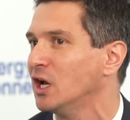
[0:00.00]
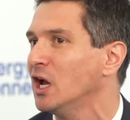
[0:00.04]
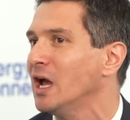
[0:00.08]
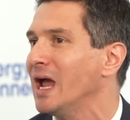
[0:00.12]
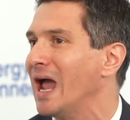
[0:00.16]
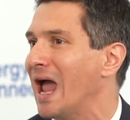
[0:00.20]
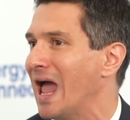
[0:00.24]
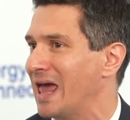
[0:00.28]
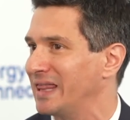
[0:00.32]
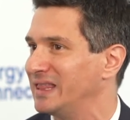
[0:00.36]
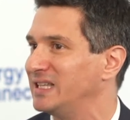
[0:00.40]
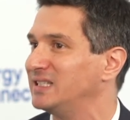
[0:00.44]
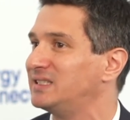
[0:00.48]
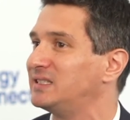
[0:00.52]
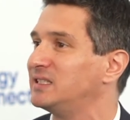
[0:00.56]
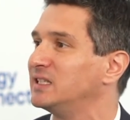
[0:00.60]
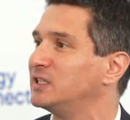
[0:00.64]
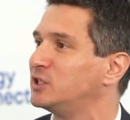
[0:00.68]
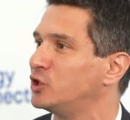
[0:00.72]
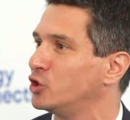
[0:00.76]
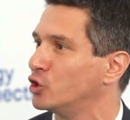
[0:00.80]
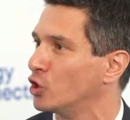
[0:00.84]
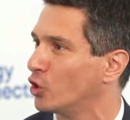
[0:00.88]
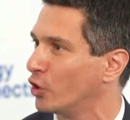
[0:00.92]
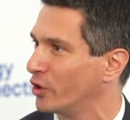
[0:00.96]
And this is
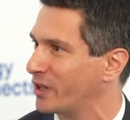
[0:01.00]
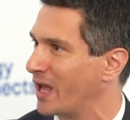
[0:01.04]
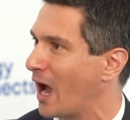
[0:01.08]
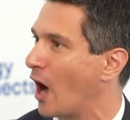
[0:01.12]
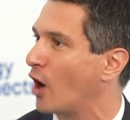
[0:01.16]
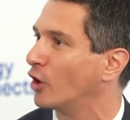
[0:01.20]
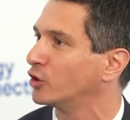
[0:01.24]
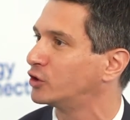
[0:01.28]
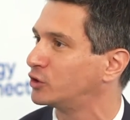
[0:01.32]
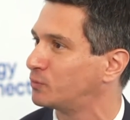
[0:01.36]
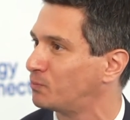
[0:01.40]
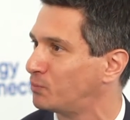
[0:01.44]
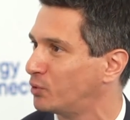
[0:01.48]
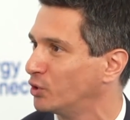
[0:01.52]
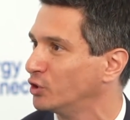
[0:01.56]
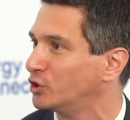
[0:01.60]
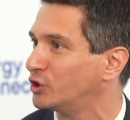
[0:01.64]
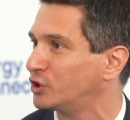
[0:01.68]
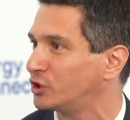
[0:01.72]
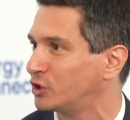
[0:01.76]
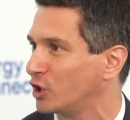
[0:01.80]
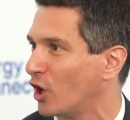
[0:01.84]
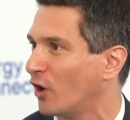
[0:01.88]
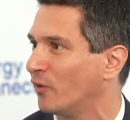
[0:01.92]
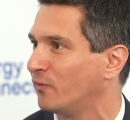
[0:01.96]
the
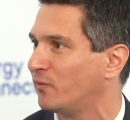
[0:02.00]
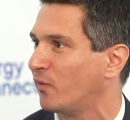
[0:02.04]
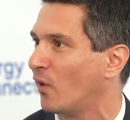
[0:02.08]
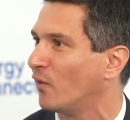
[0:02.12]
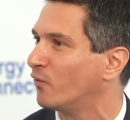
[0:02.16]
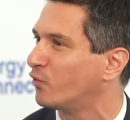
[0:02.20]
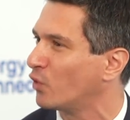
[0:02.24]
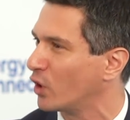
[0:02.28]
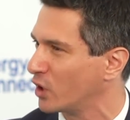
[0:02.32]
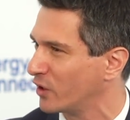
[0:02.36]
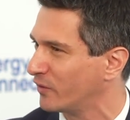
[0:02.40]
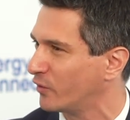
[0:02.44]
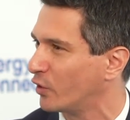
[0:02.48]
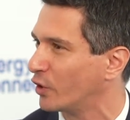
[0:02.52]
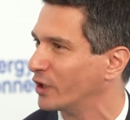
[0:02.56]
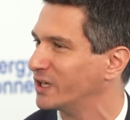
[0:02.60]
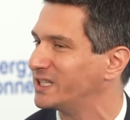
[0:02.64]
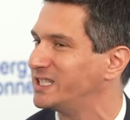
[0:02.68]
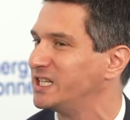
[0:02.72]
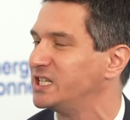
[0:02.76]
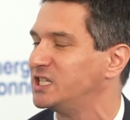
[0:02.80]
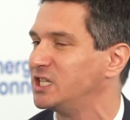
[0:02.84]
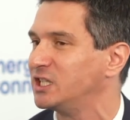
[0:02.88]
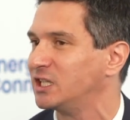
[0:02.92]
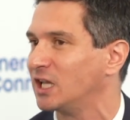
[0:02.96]
outputs of one of our
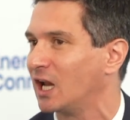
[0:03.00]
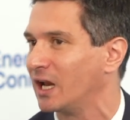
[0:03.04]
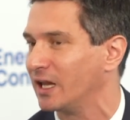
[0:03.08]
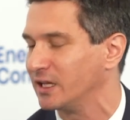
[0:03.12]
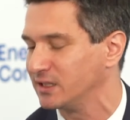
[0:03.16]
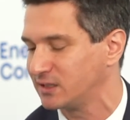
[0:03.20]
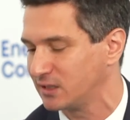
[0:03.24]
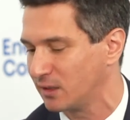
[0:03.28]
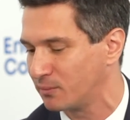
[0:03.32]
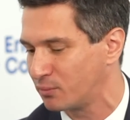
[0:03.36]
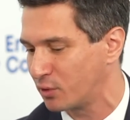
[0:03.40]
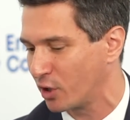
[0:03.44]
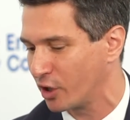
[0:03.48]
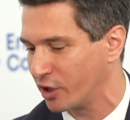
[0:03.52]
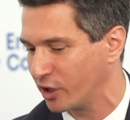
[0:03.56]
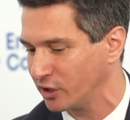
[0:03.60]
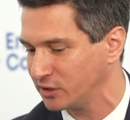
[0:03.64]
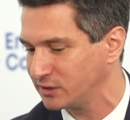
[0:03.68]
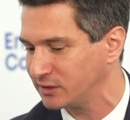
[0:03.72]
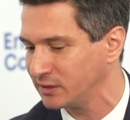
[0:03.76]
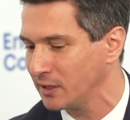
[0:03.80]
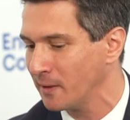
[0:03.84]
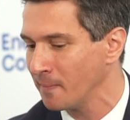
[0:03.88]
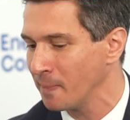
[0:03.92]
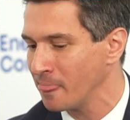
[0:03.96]
digital answer
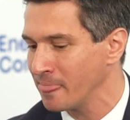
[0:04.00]
products.